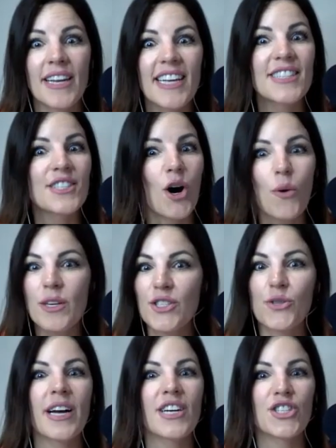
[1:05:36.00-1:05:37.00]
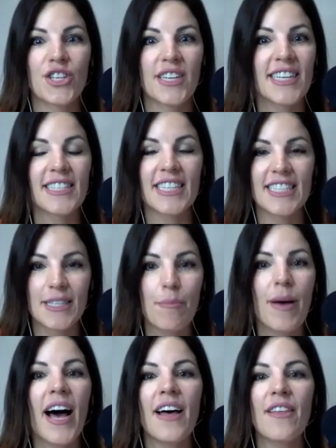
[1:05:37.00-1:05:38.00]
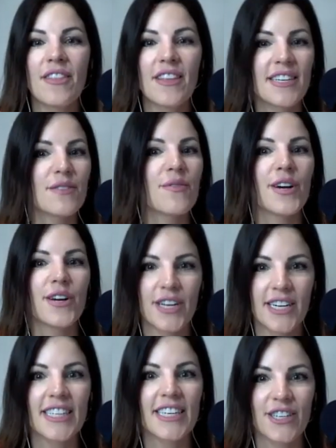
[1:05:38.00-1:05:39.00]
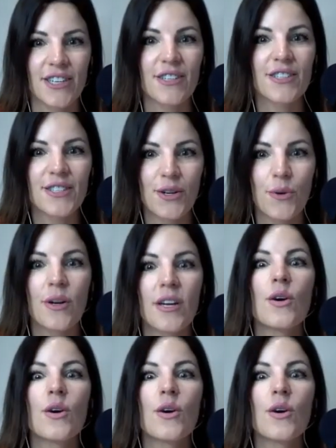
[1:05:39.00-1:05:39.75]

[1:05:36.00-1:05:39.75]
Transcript: But it's always direction. It's a path that is very clear. So